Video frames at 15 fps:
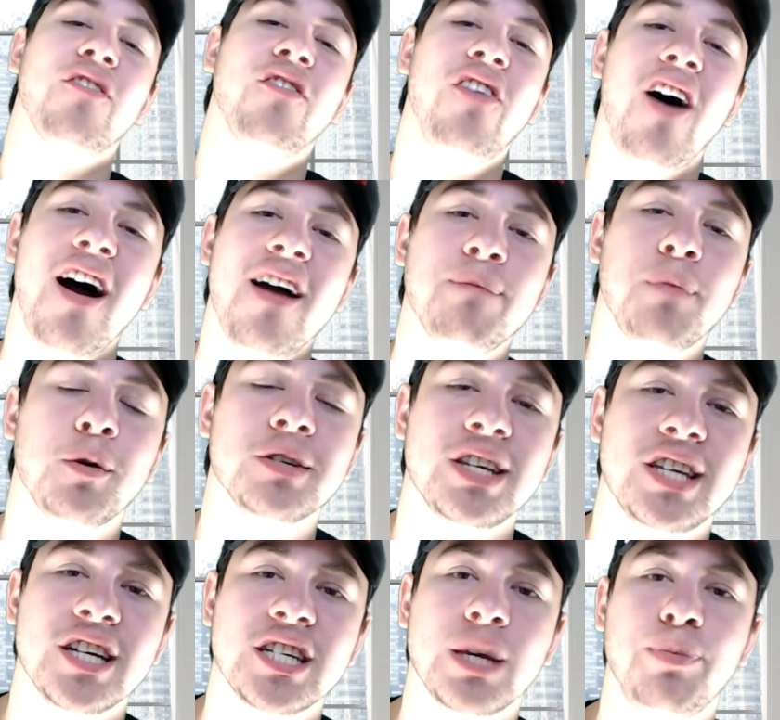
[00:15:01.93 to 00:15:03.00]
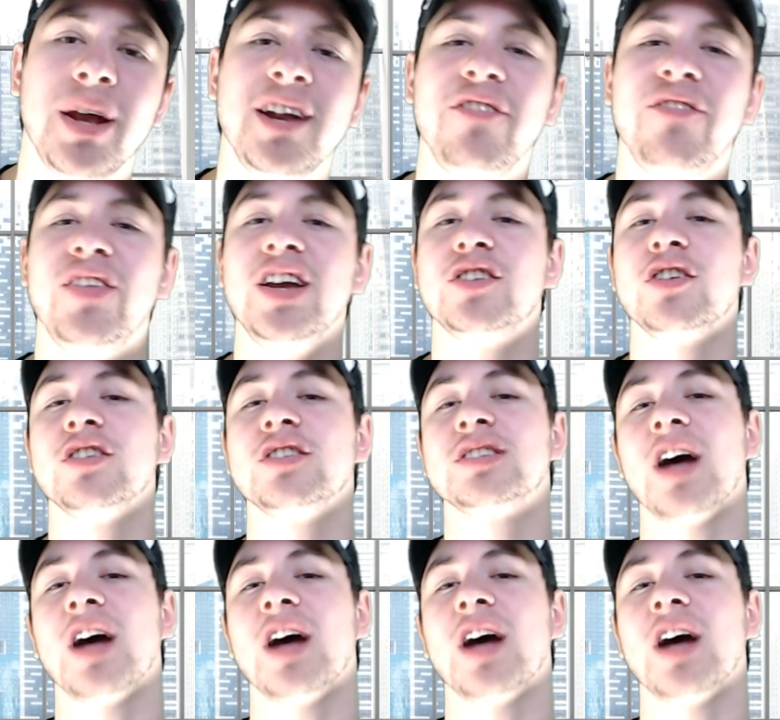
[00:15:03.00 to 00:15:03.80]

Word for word: 5 most anticipated features